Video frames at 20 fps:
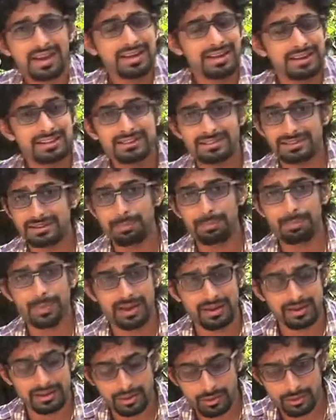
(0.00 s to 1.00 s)
It's the,
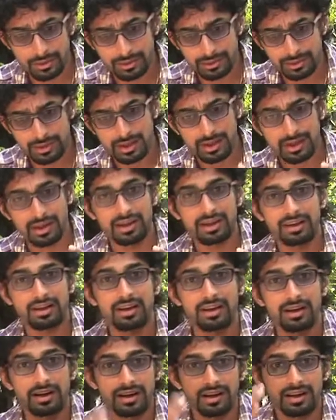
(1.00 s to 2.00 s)
you know, the
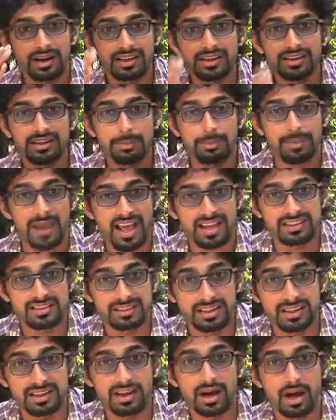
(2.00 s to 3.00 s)
cutting the
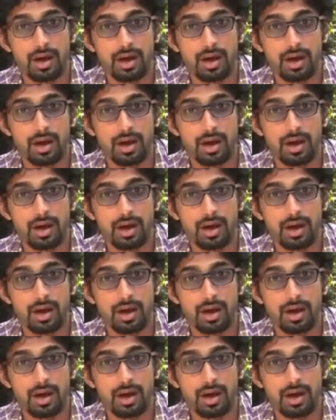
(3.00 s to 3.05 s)
plastic